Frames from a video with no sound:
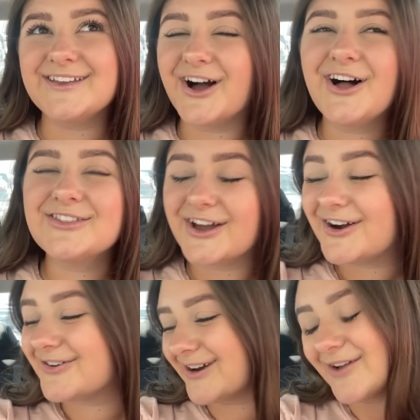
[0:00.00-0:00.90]
Y'all
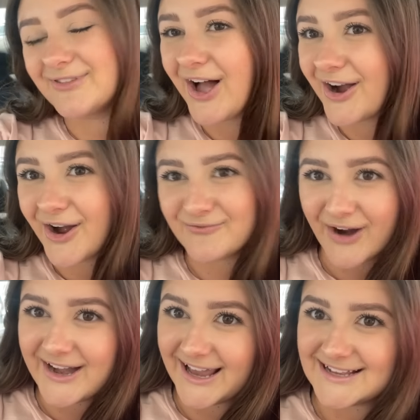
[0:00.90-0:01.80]
know when I vlog on
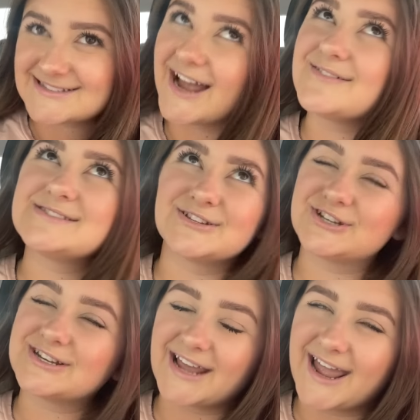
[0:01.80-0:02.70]
Fridays, I have such a
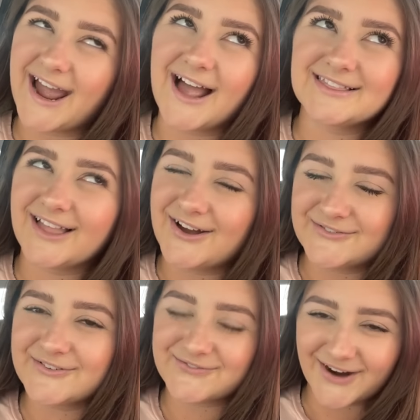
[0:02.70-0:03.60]
good day. I
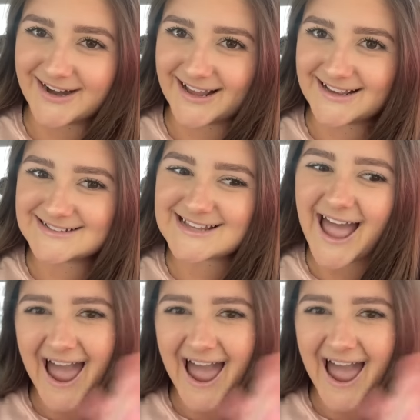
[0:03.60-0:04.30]
love Fridays.